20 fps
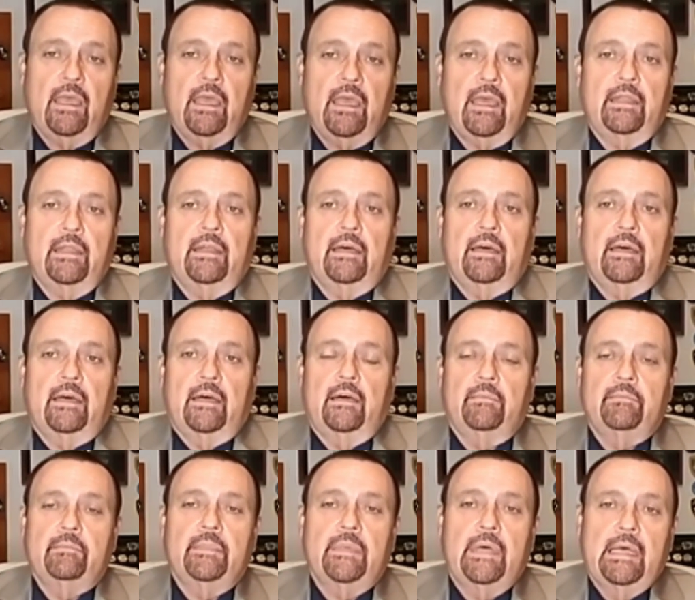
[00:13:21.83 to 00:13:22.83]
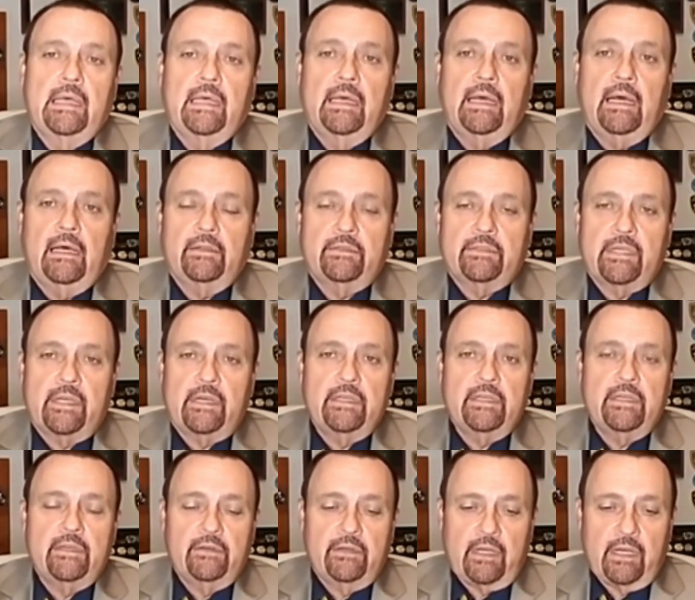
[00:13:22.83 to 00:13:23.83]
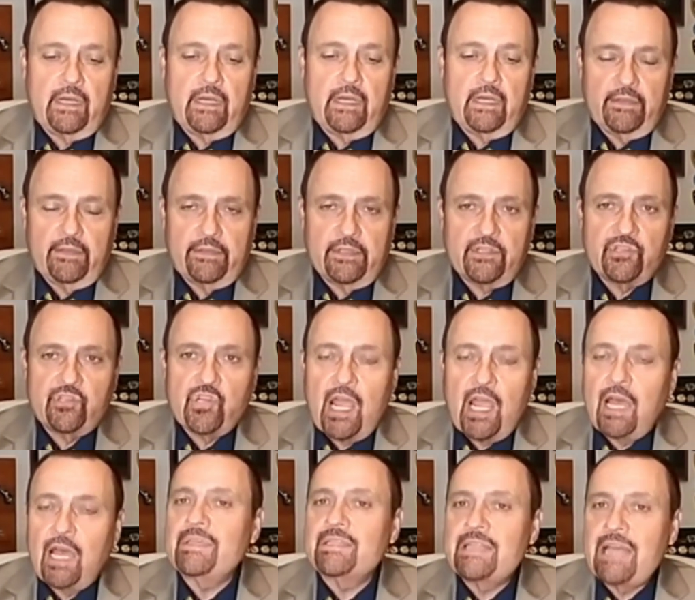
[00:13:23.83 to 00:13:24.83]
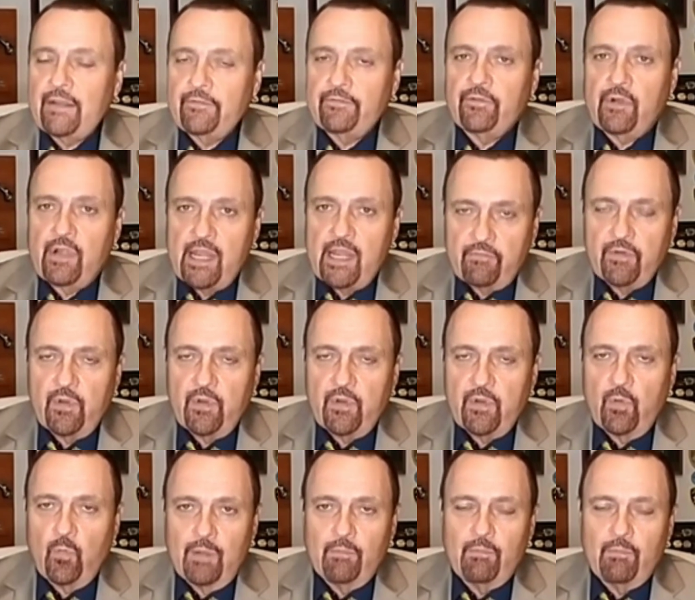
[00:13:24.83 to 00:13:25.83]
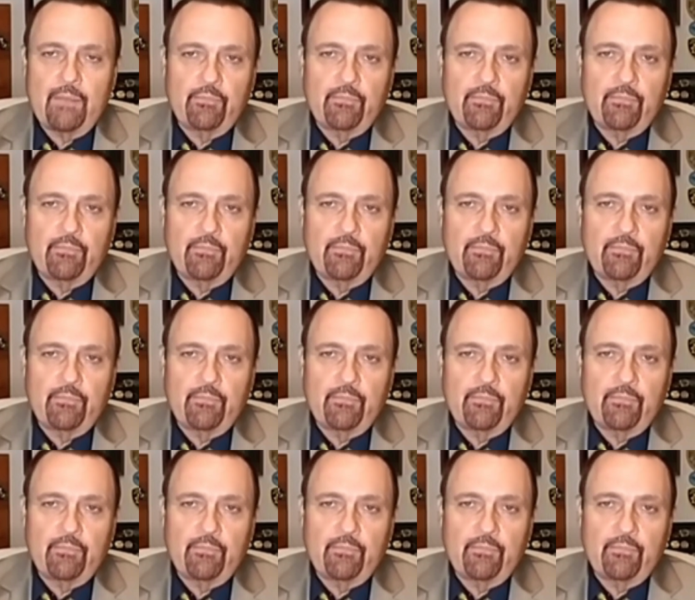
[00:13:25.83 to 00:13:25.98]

And I'll tell you, this job is not for everyone.